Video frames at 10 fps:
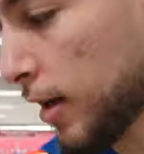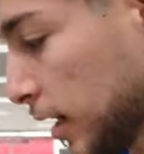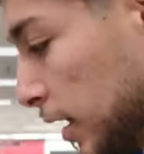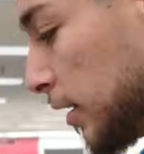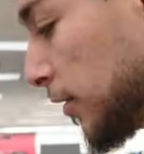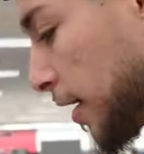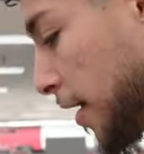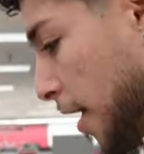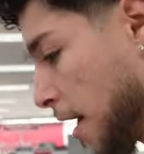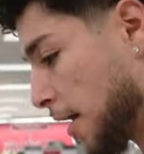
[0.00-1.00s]
Gotta leave it.
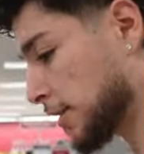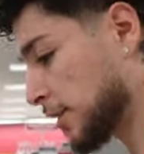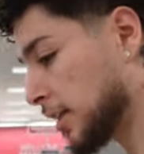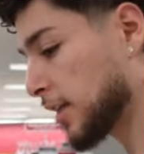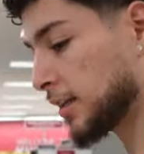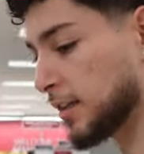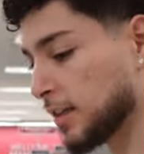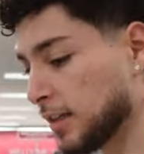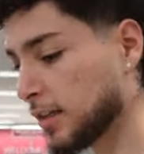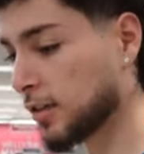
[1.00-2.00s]

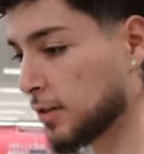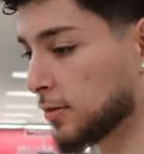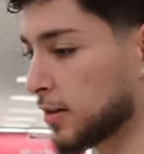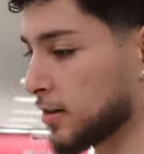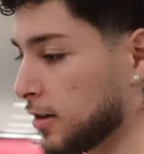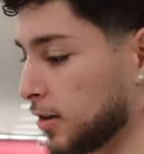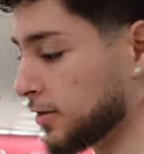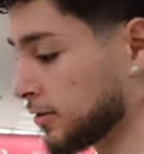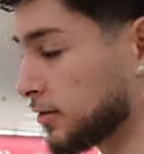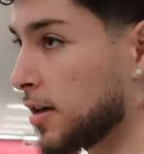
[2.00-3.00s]
These Italy ones though,
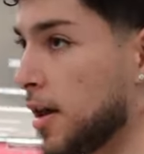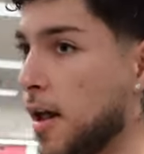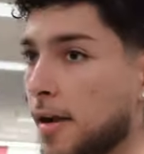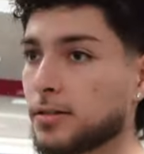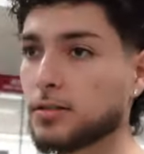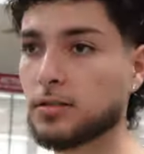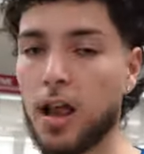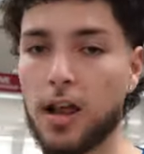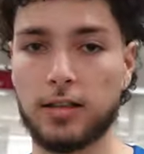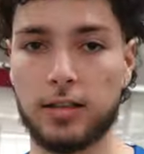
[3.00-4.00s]

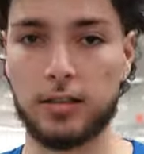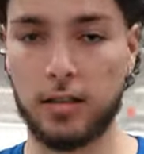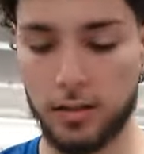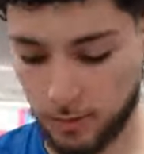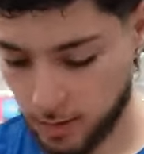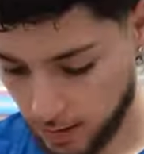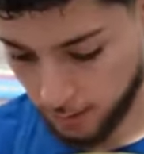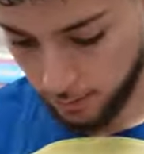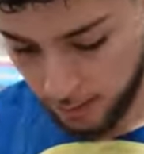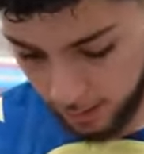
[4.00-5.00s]
these are the ones that
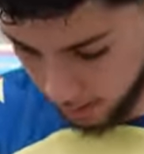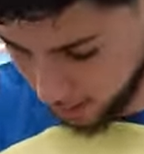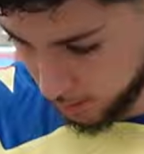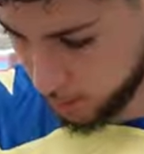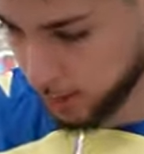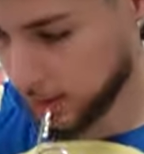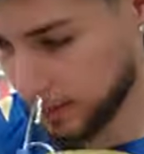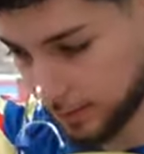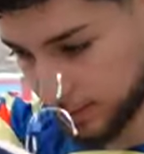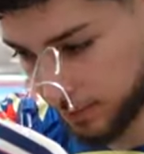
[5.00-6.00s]
are really nice, but
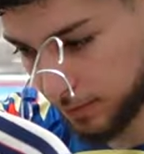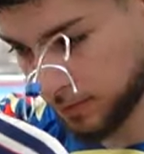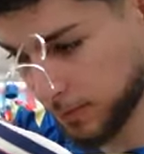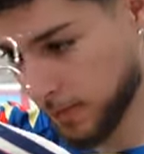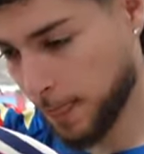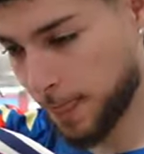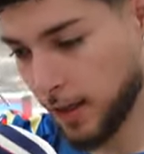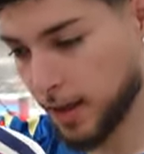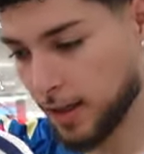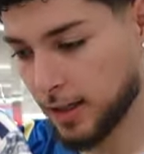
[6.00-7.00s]

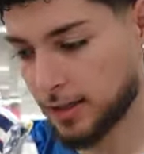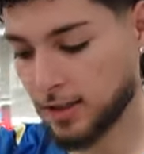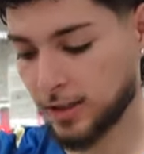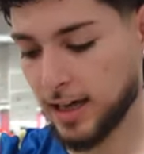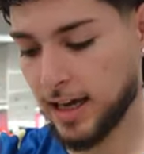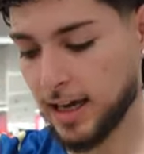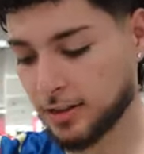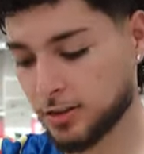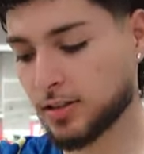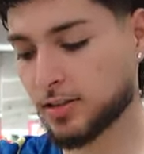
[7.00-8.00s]
it's either
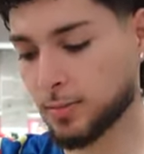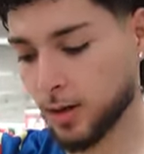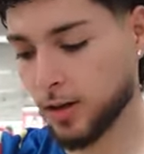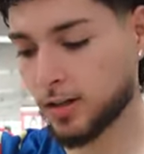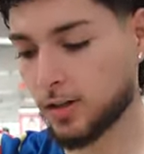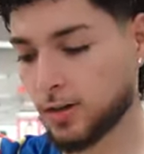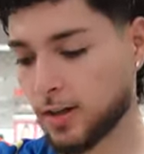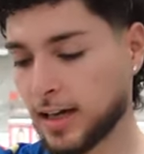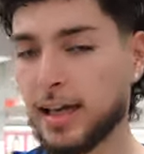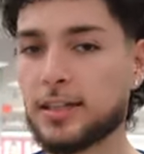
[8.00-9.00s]
extra small
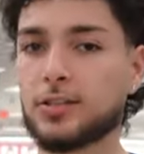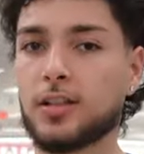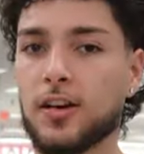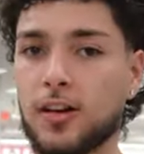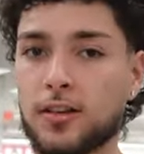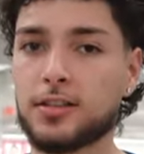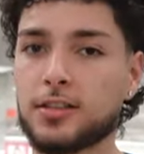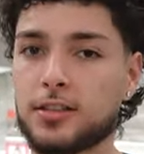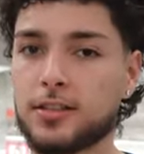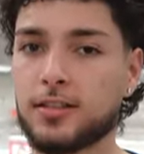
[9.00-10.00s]
or extra large.